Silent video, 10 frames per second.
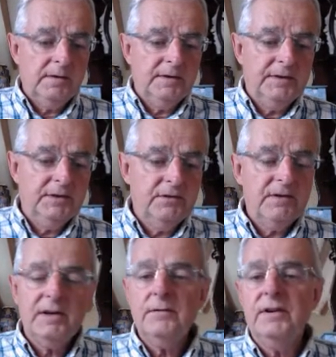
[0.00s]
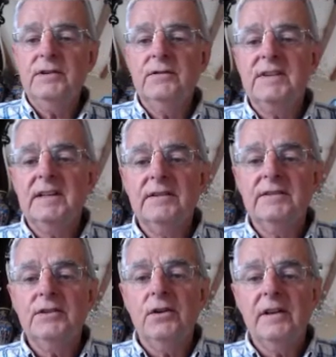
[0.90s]
Euro, New Zealand
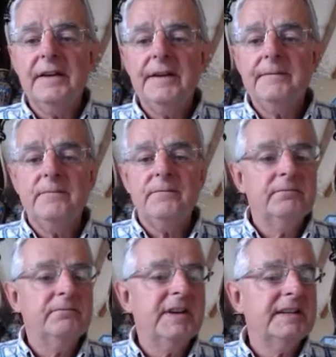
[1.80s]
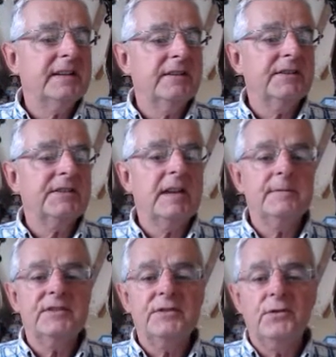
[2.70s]
dollar, basically the same
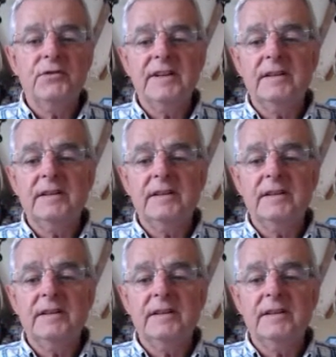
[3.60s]
story.